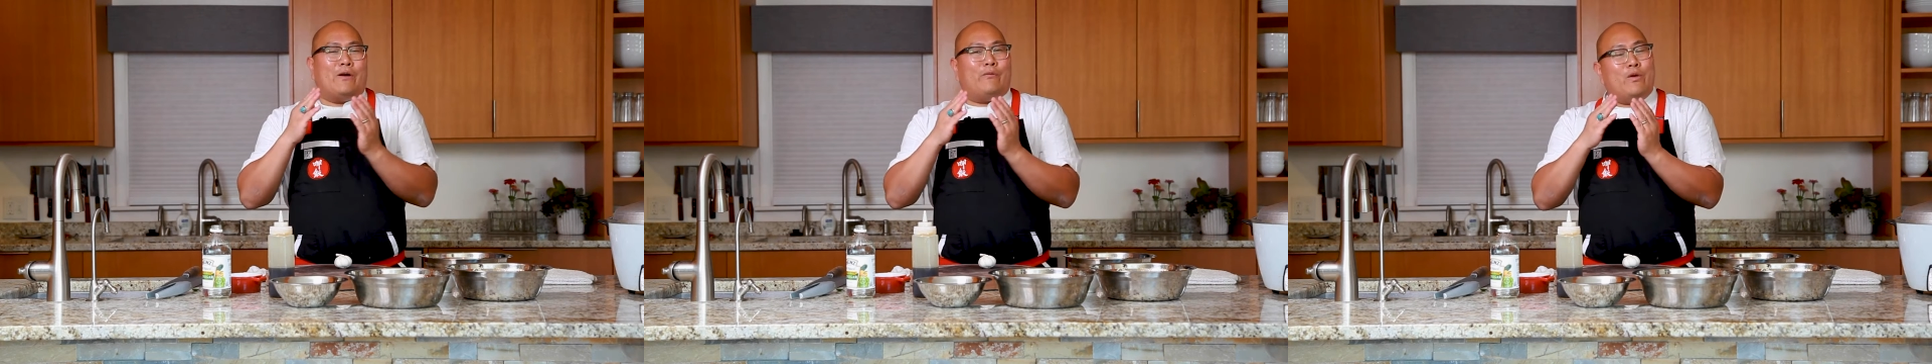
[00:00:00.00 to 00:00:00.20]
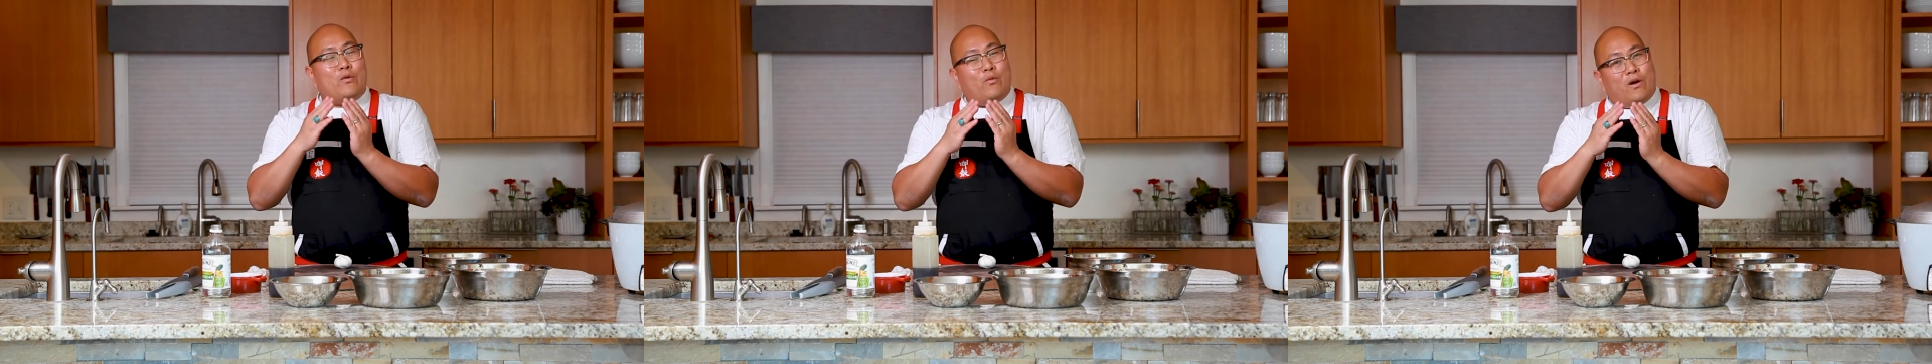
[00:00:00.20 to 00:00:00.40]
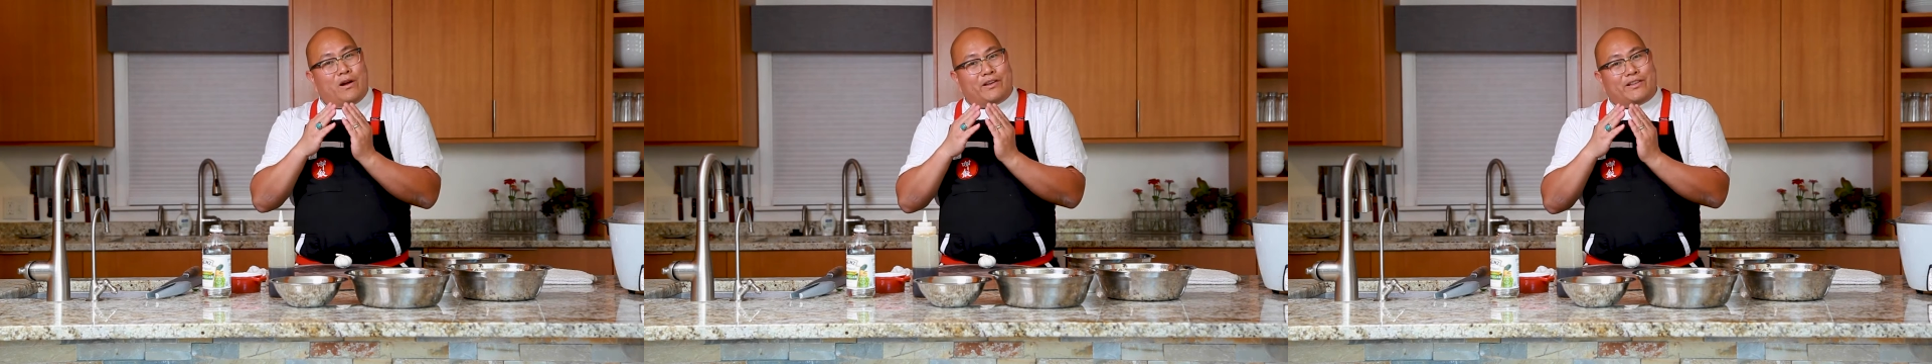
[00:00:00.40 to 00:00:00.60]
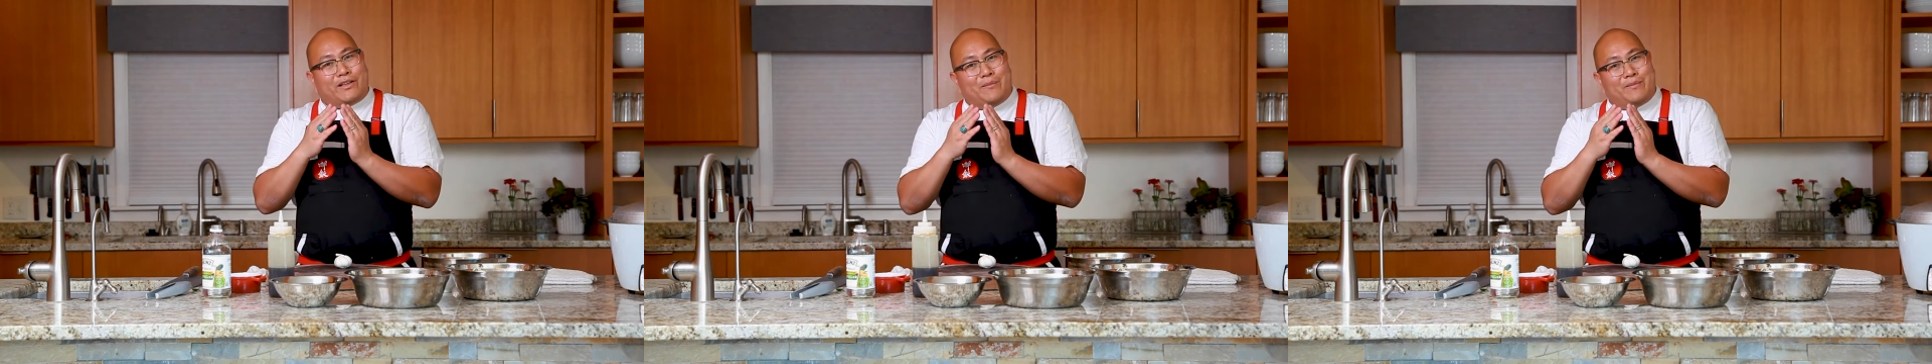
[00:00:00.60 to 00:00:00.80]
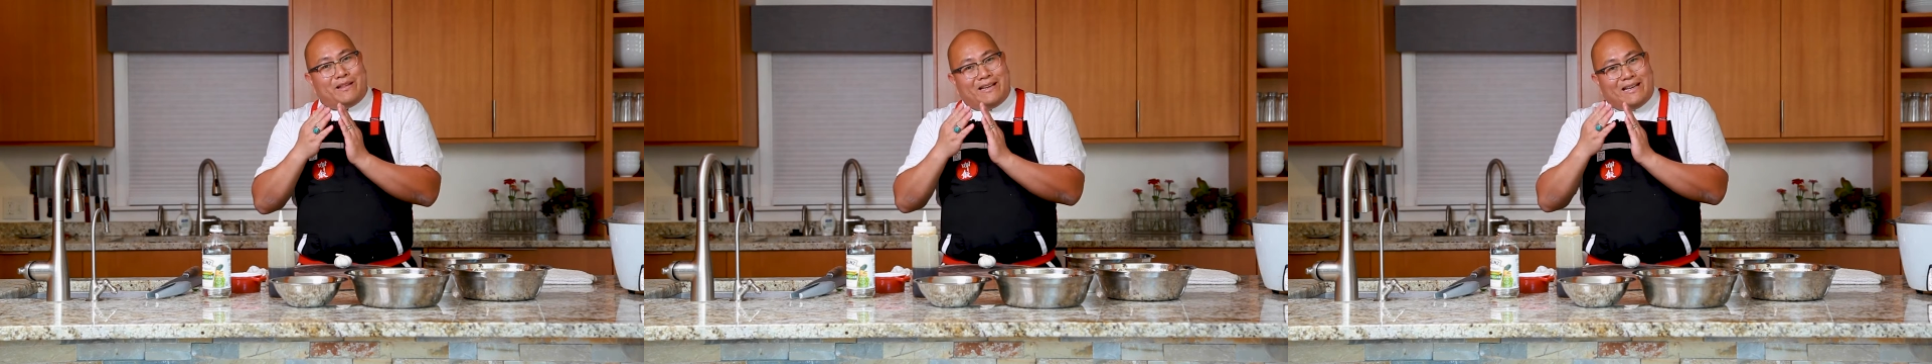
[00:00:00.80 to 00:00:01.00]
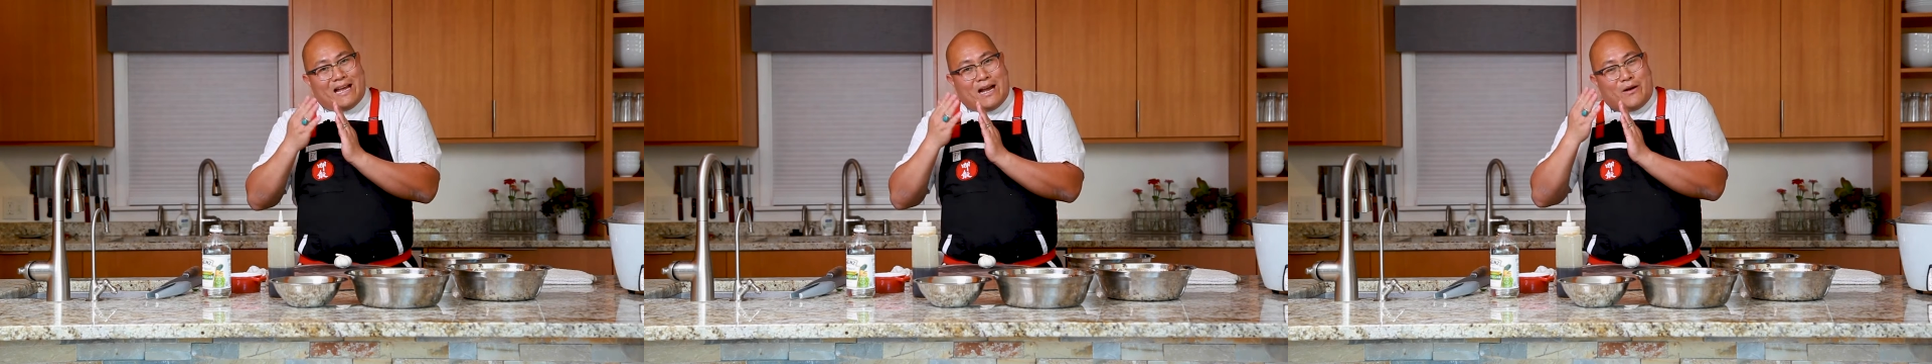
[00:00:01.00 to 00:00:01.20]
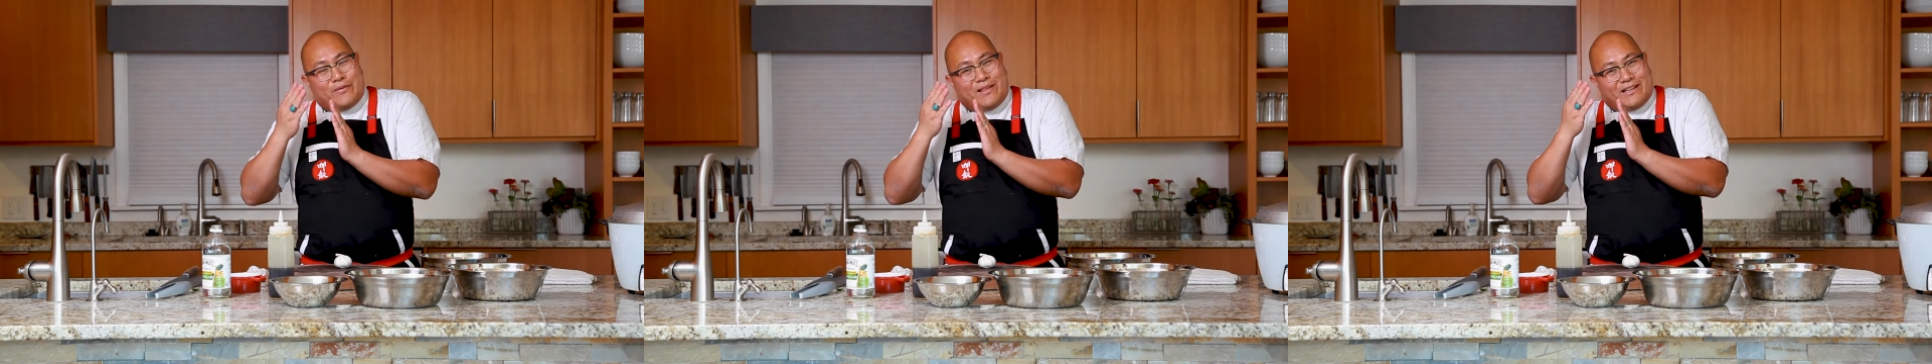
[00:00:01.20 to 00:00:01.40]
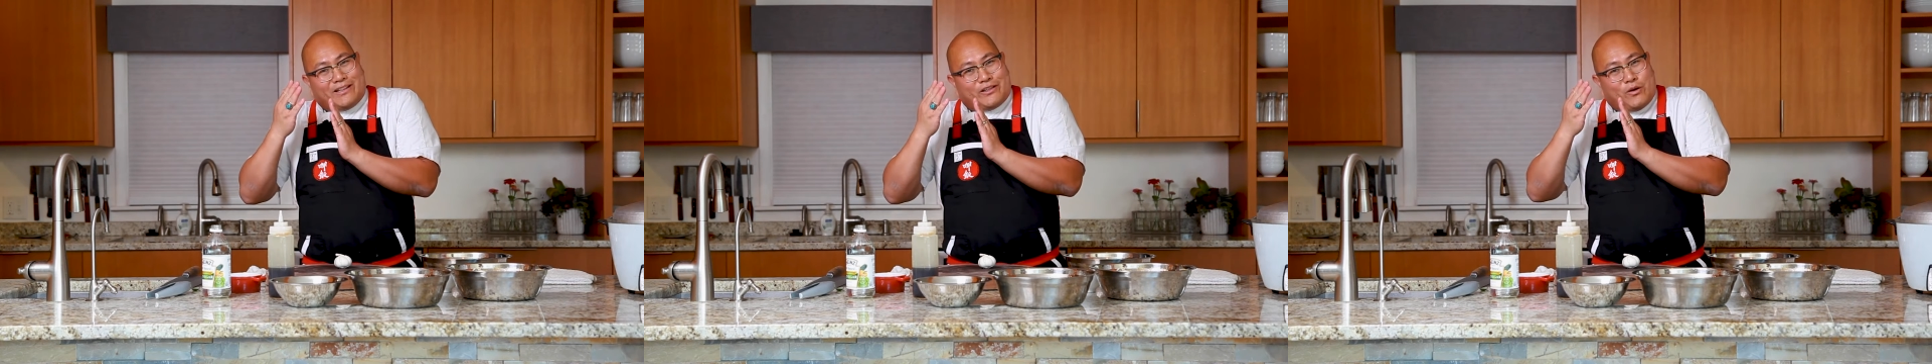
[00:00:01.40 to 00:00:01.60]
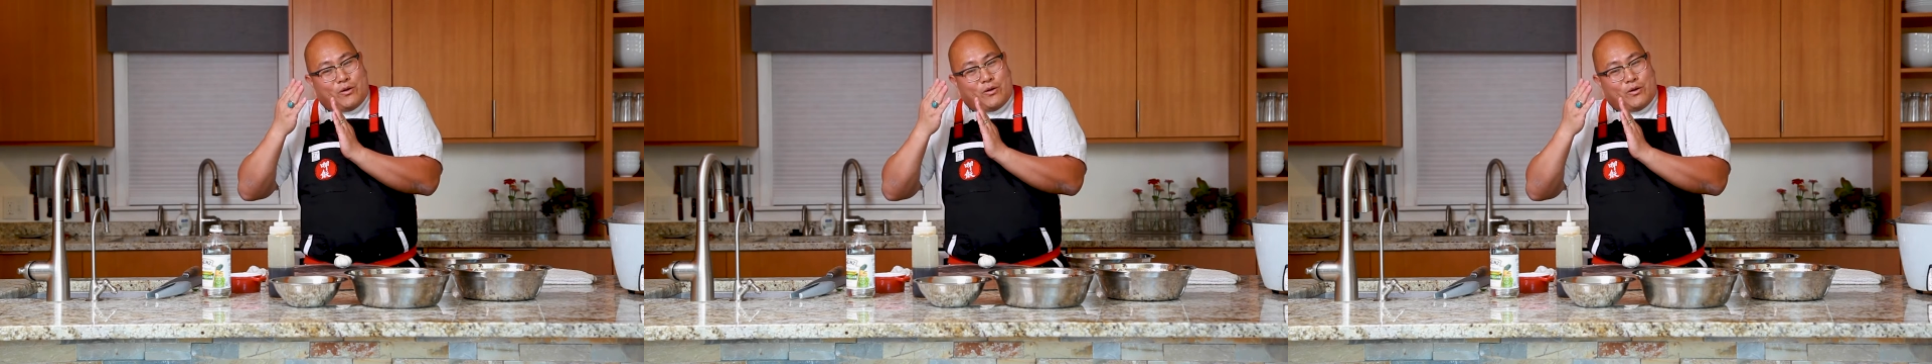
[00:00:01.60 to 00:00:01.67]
we want something now that's